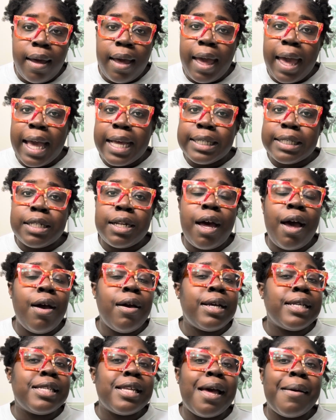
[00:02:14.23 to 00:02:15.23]
As
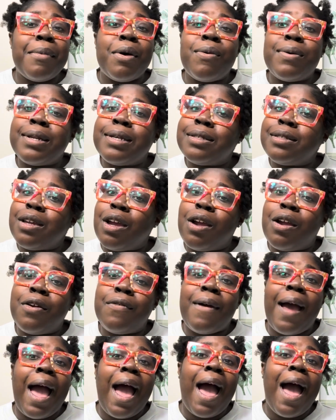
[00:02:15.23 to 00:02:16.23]
long as I'm on this
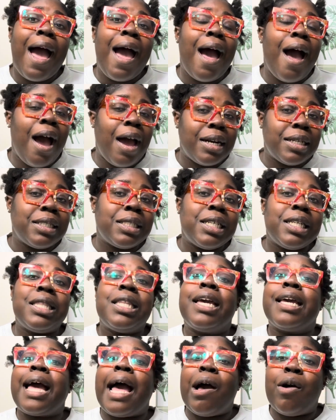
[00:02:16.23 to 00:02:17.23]
earth, I honestly
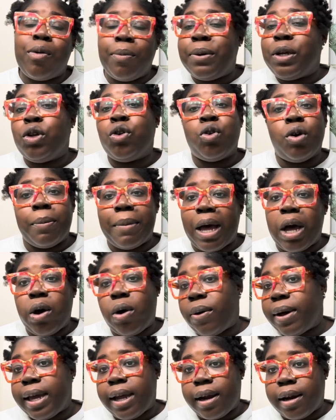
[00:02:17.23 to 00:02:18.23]
think I will be doing my
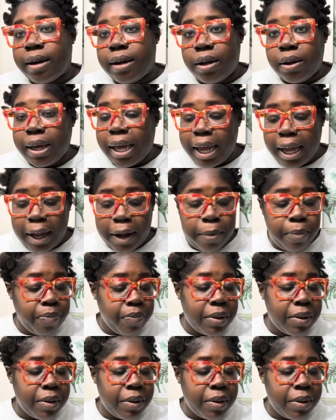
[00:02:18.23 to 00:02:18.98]
own hair, okay?